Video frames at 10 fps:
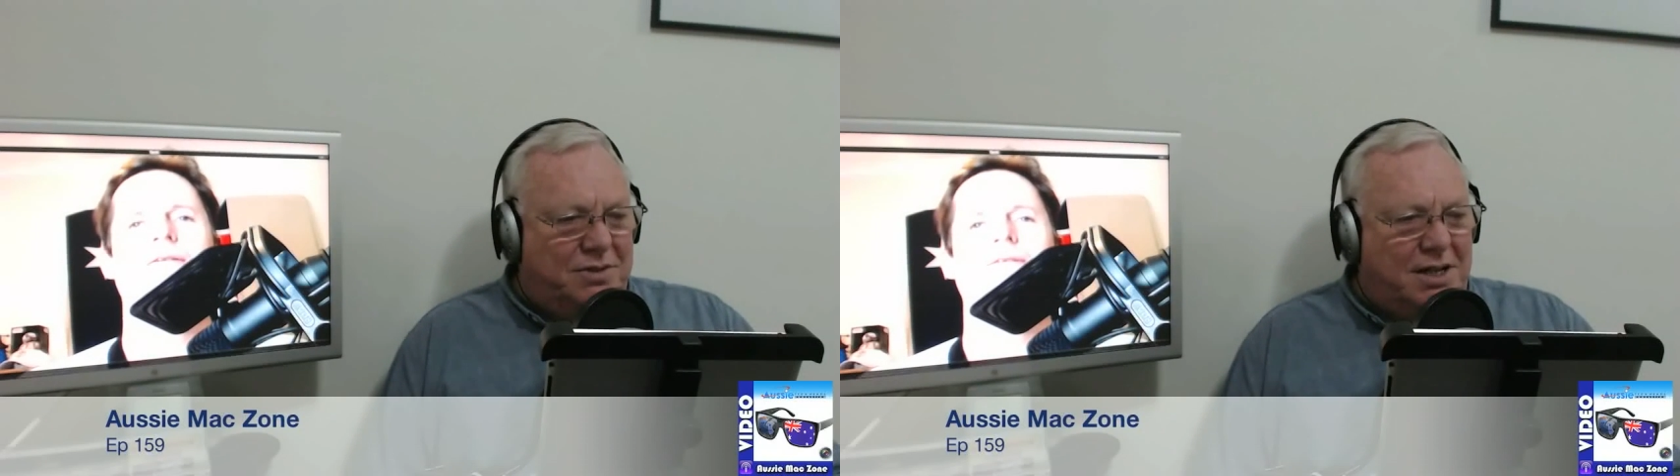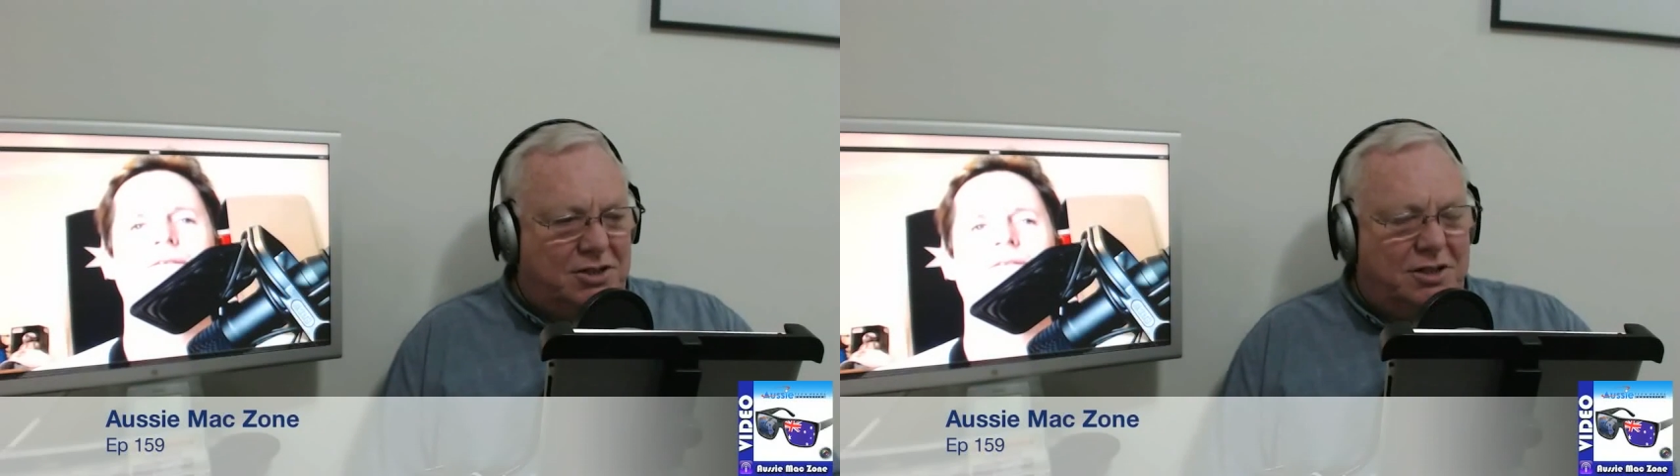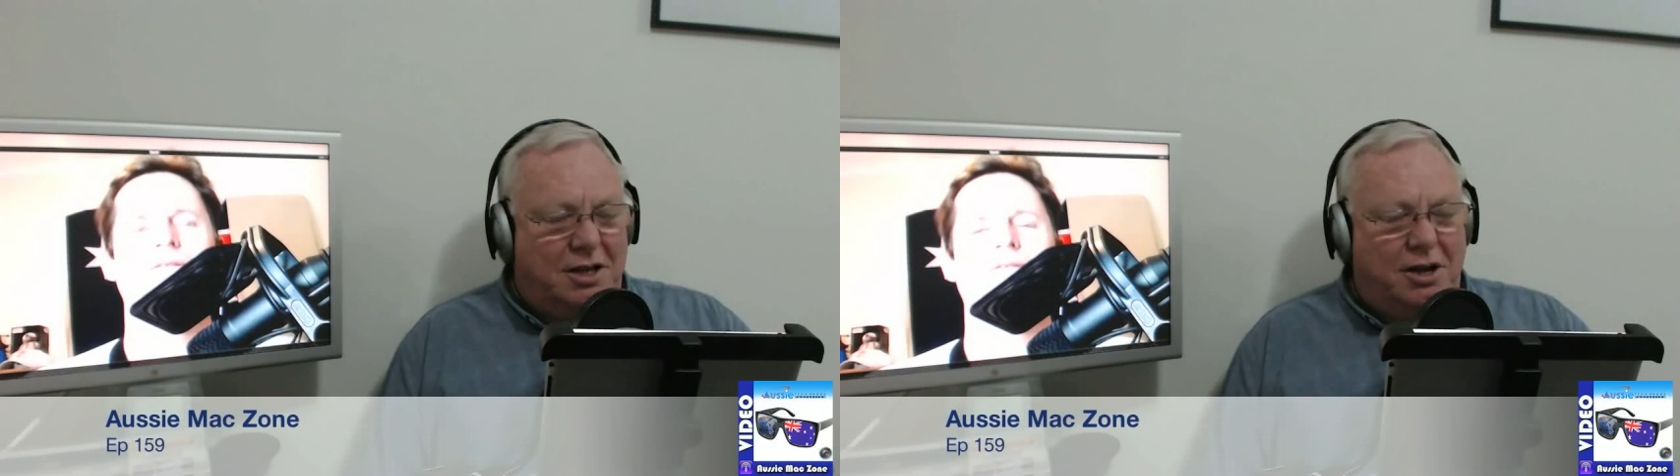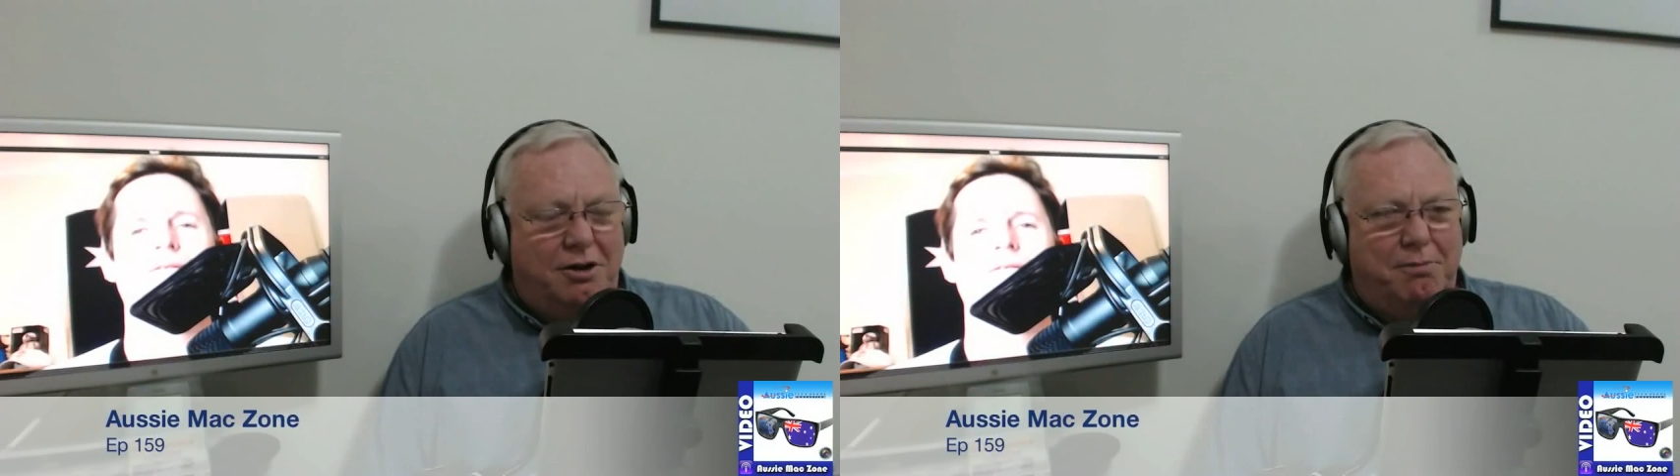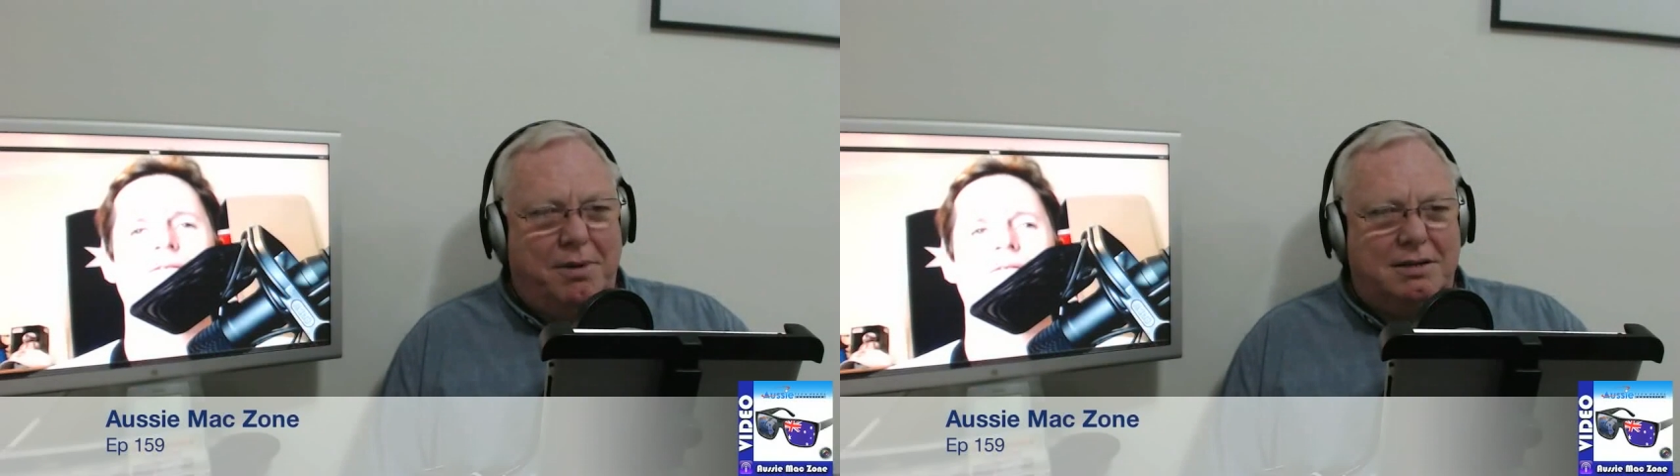touching the
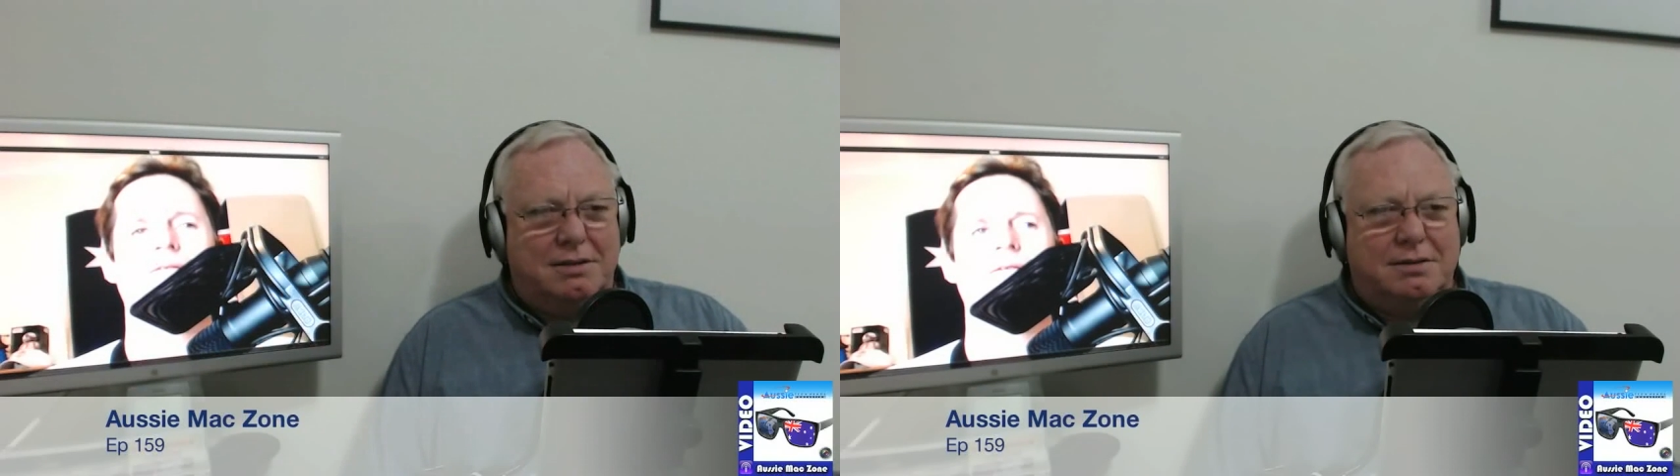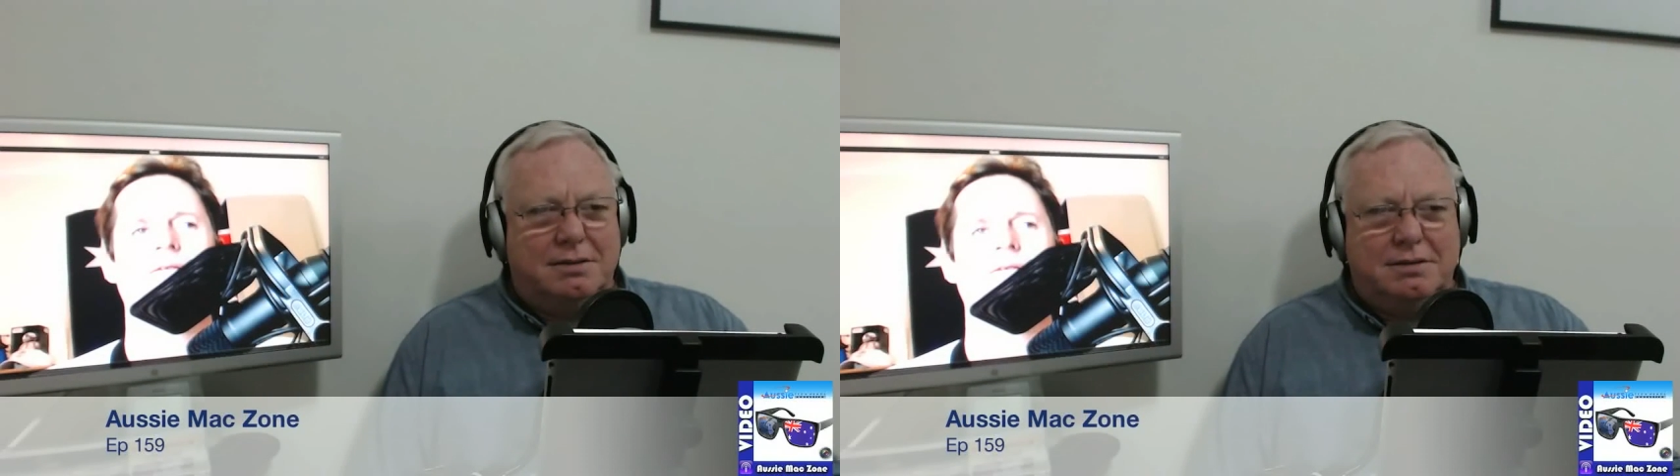home button,